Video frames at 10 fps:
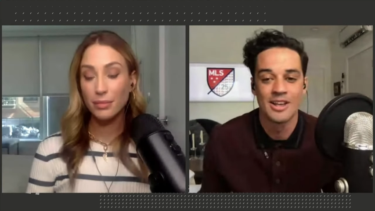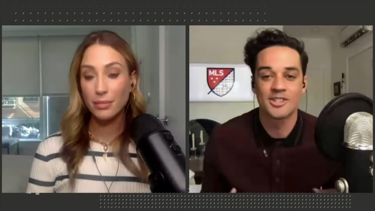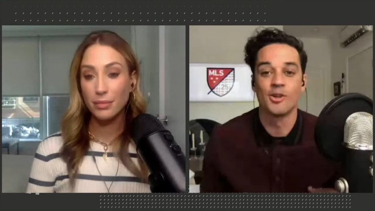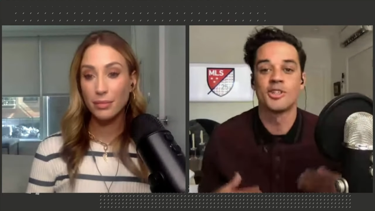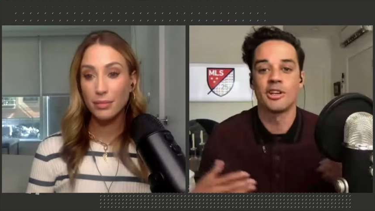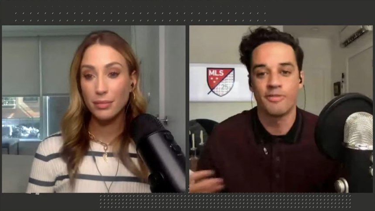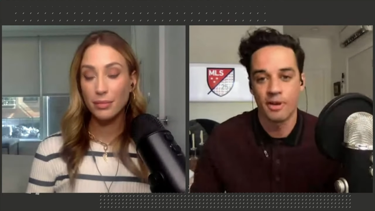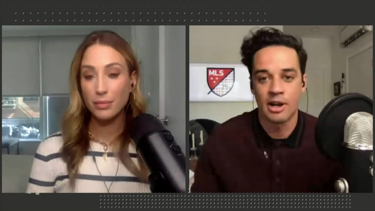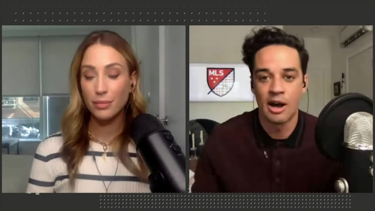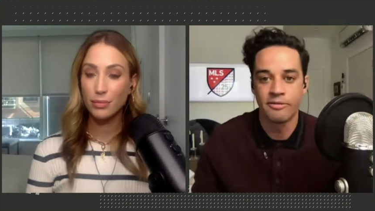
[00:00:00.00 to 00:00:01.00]
Speaker 1: searching for
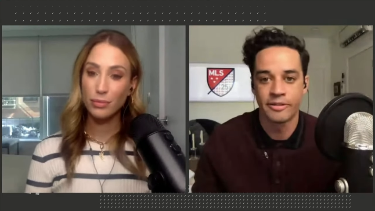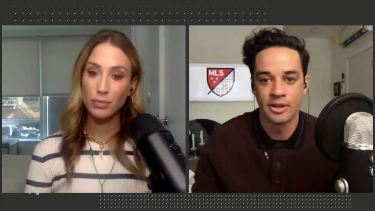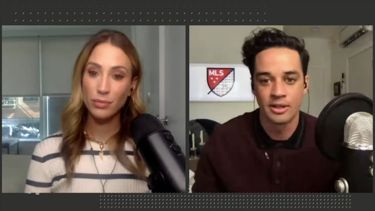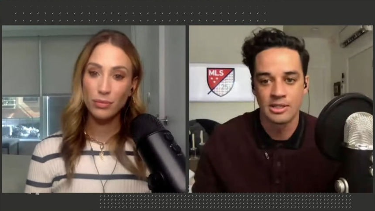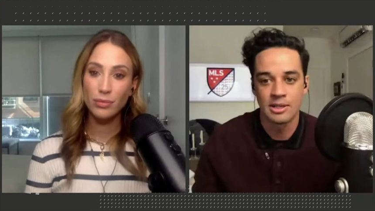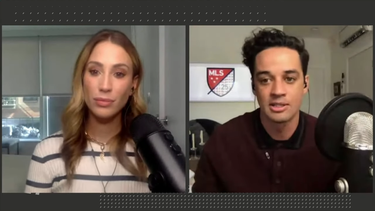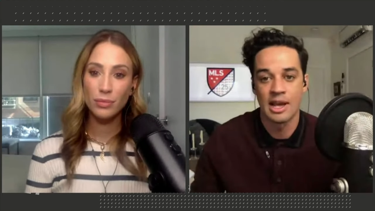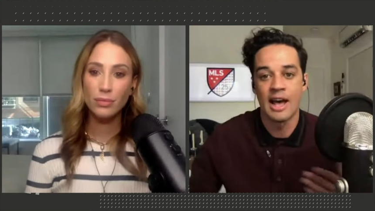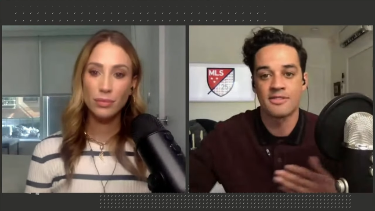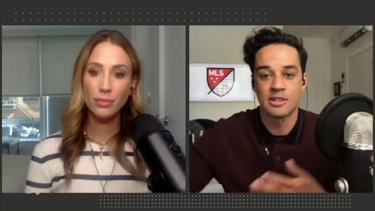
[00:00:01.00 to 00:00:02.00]
confidence, to
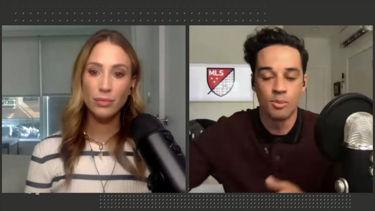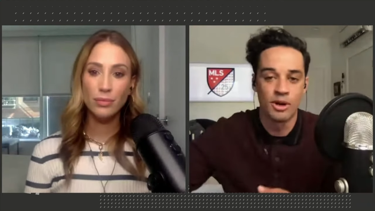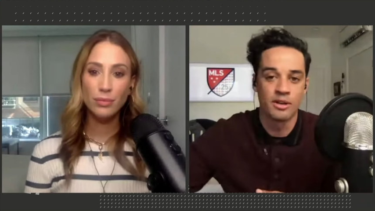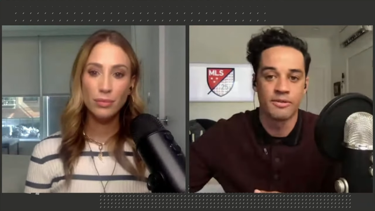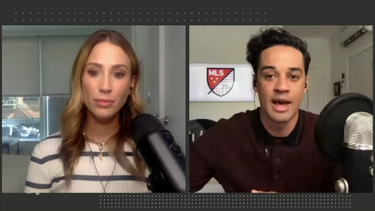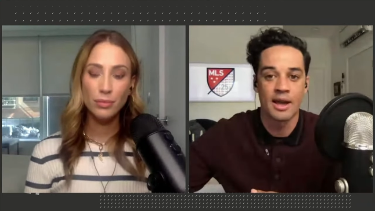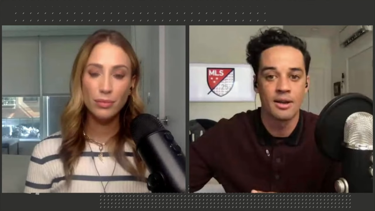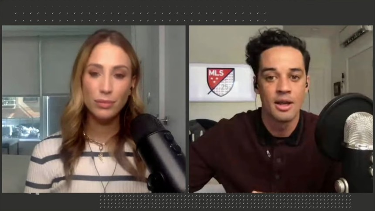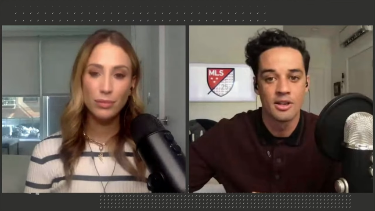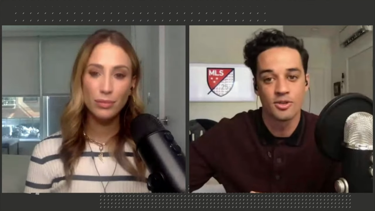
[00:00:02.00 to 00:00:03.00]
have someone mm-hmm. of that
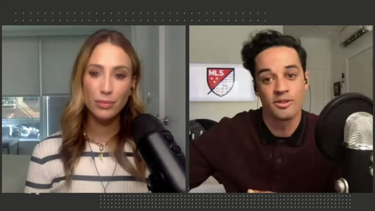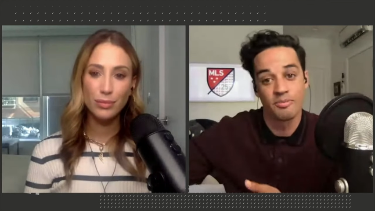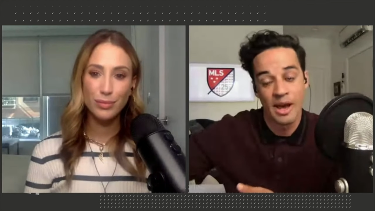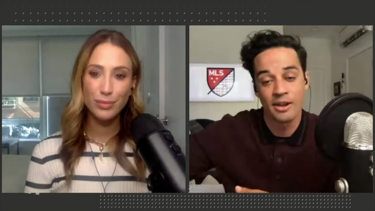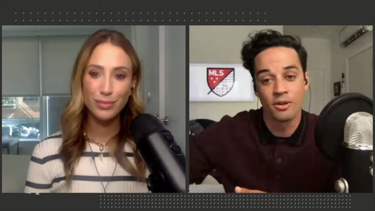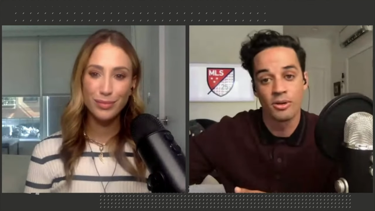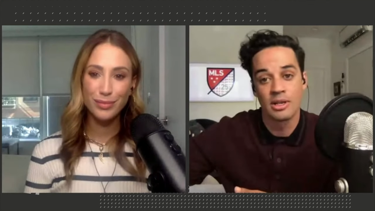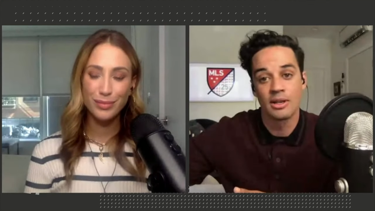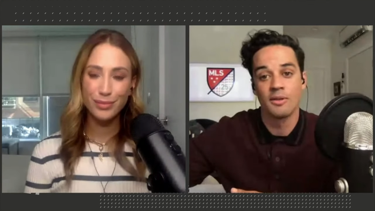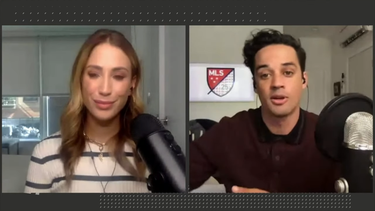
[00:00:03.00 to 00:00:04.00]
sort of pedigree